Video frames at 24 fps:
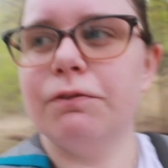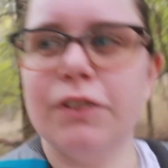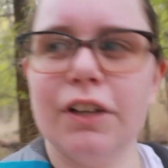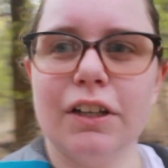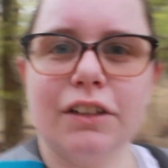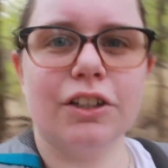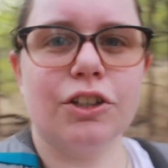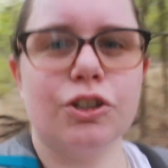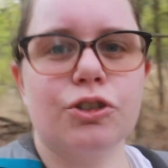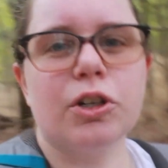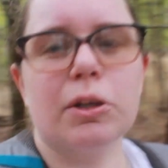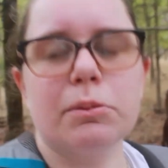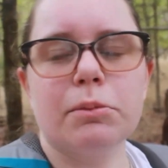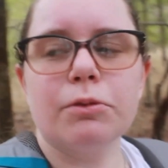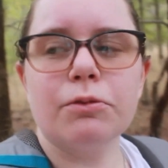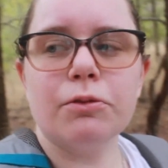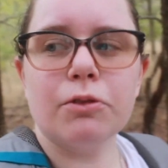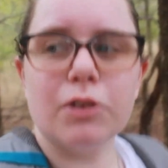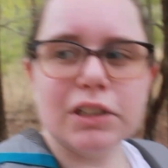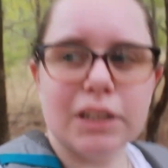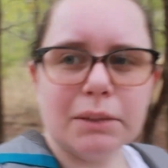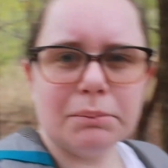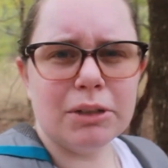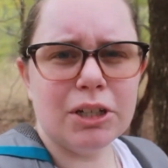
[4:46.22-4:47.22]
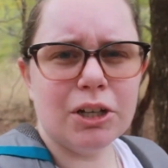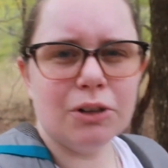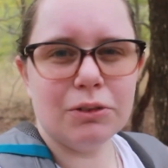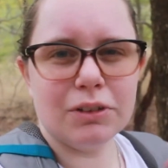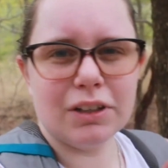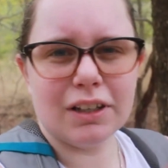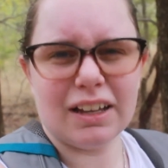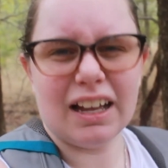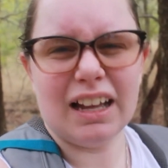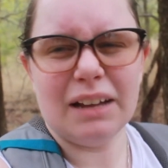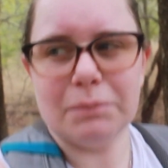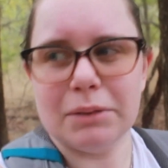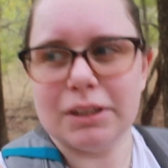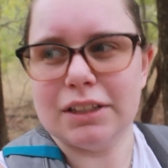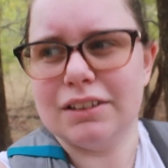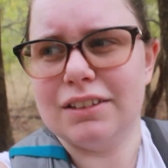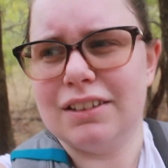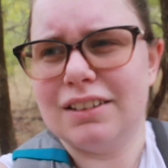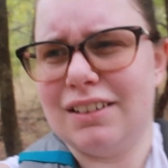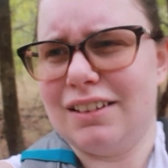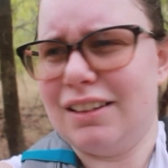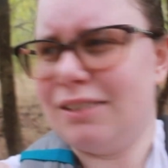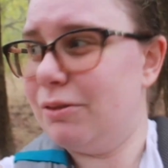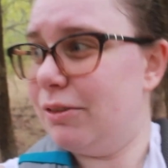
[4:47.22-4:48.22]
done this trail before? Let me know in the comments.
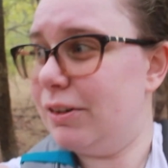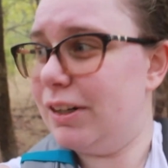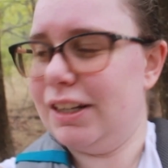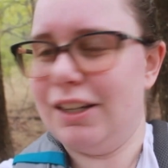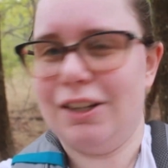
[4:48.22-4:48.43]
I want to